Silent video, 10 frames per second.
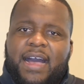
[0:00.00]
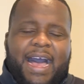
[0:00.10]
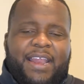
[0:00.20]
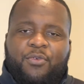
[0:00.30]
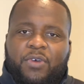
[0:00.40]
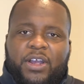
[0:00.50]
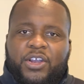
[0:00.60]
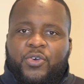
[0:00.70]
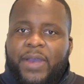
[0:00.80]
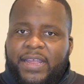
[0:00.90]
I didn't want to
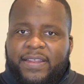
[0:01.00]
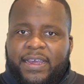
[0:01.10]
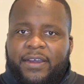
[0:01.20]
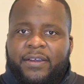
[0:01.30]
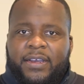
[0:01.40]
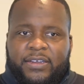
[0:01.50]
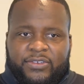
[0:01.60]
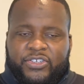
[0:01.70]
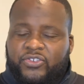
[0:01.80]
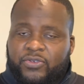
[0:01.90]
go in there
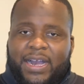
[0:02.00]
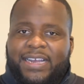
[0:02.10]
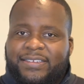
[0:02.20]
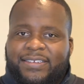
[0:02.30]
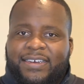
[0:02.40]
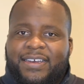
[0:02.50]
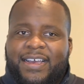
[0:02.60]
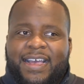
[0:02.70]
just trying to